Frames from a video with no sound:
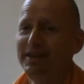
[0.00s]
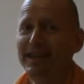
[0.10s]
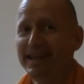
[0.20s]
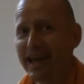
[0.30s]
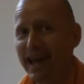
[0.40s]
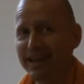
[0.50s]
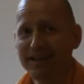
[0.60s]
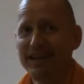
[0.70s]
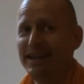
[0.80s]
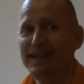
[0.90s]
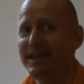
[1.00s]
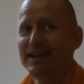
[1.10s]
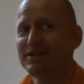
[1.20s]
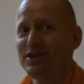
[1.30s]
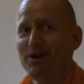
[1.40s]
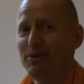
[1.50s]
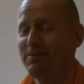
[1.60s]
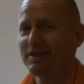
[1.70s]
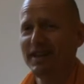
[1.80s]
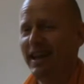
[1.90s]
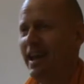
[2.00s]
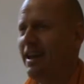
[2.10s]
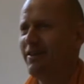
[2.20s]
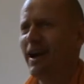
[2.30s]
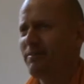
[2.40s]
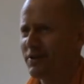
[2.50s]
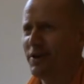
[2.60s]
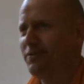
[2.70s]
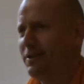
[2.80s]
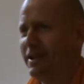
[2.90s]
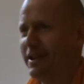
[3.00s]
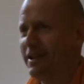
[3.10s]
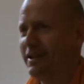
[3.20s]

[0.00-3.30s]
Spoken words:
He can't stop up and say, hey, I'm suffering here.